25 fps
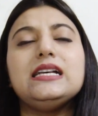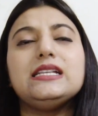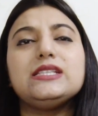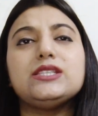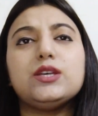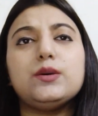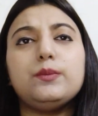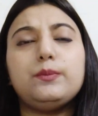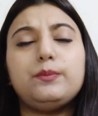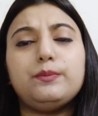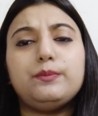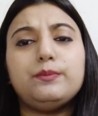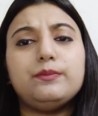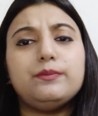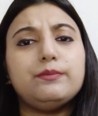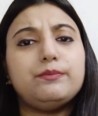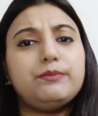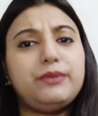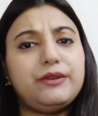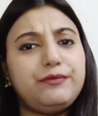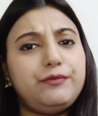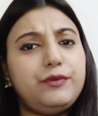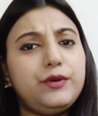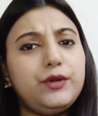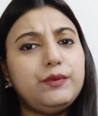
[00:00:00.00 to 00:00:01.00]
So
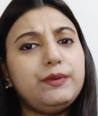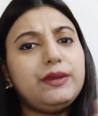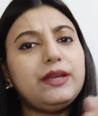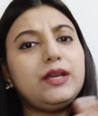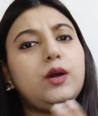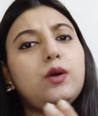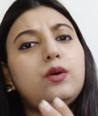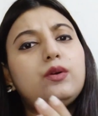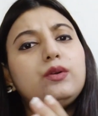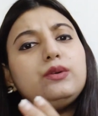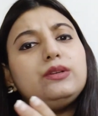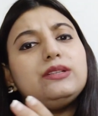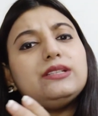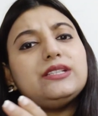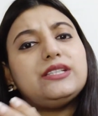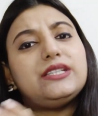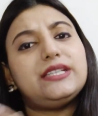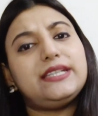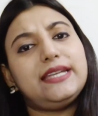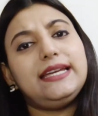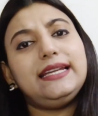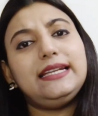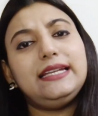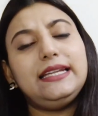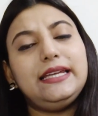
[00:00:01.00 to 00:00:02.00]
before we go
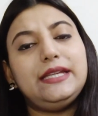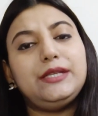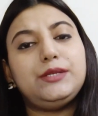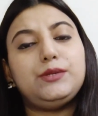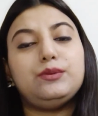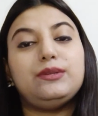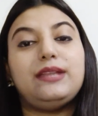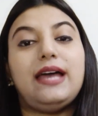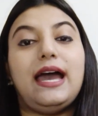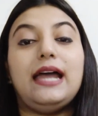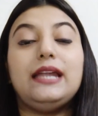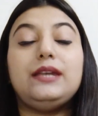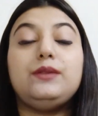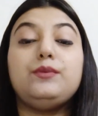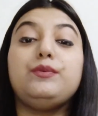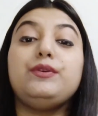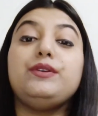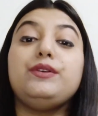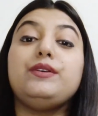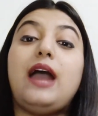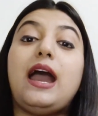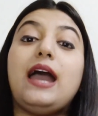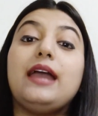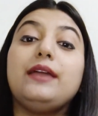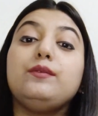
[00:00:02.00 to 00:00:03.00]
directly into that,
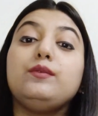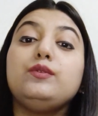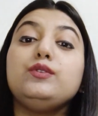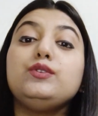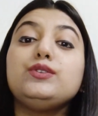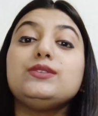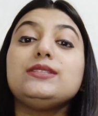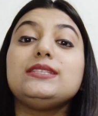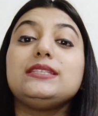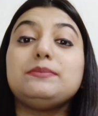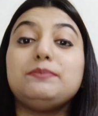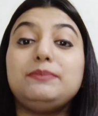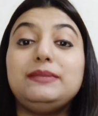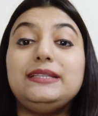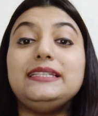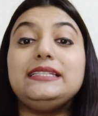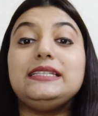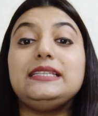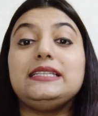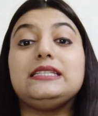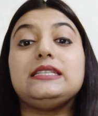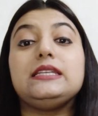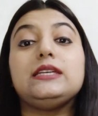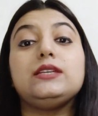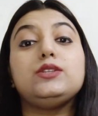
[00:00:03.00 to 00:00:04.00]
I want to split
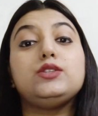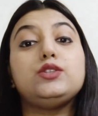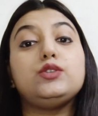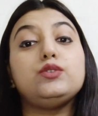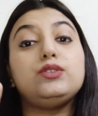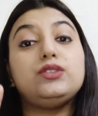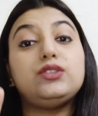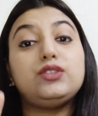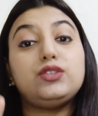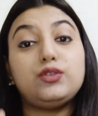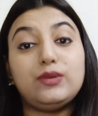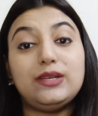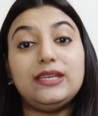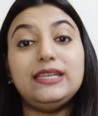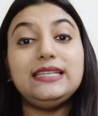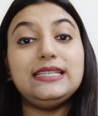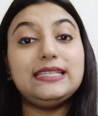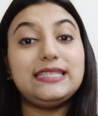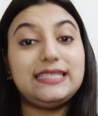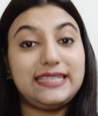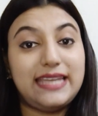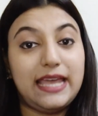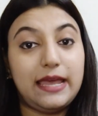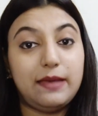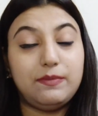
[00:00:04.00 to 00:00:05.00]
it to 3
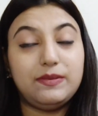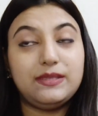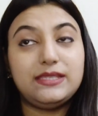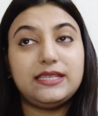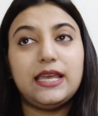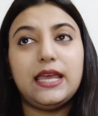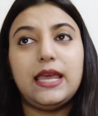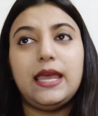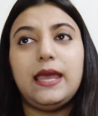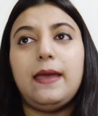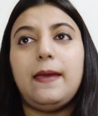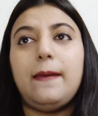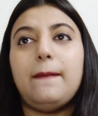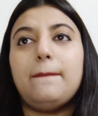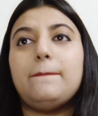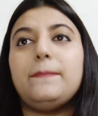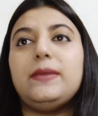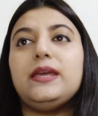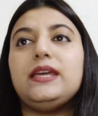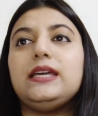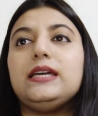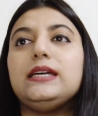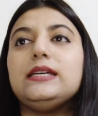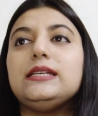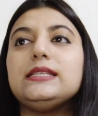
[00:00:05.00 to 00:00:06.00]
steps
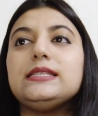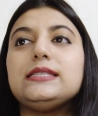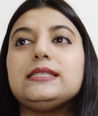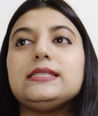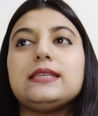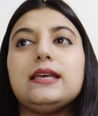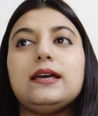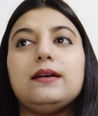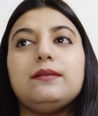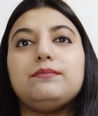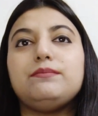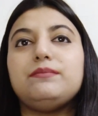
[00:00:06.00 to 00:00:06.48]
because